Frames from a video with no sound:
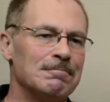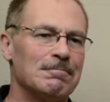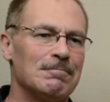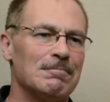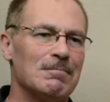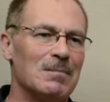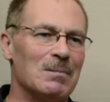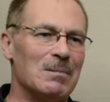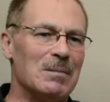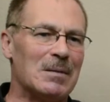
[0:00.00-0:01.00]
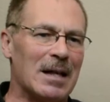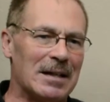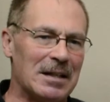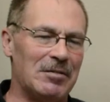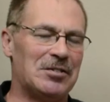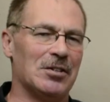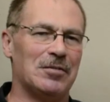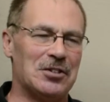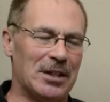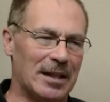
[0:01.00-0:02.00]
You got to give
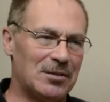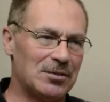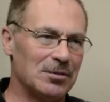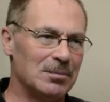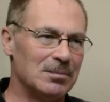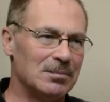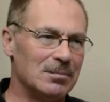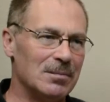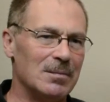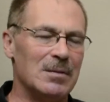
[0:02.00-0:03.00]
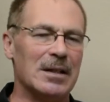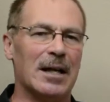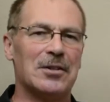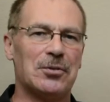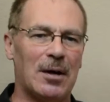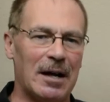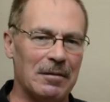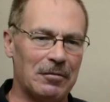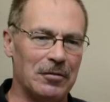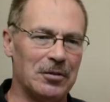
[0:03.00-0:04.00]
yourself a chance. You got to try
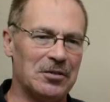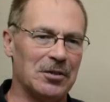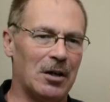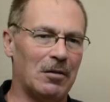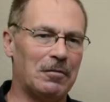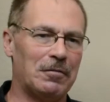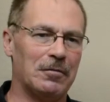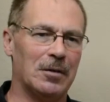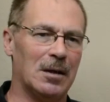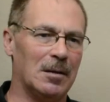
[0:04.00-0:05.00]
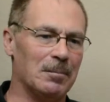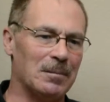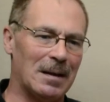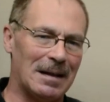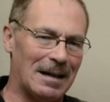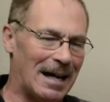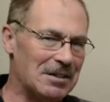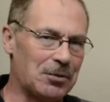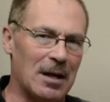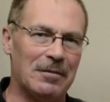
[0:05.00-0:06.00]
it for yourself. I
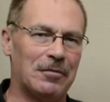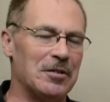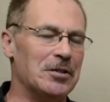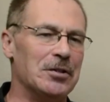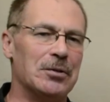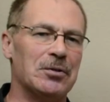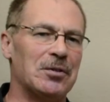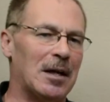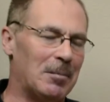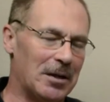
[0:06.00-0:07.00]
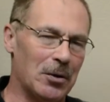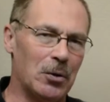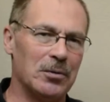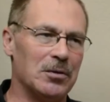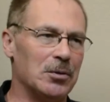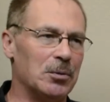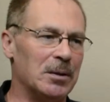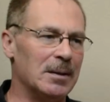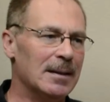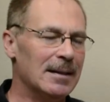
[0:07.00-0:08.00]
tried for years on my own to do
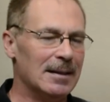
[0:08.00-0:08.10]
it.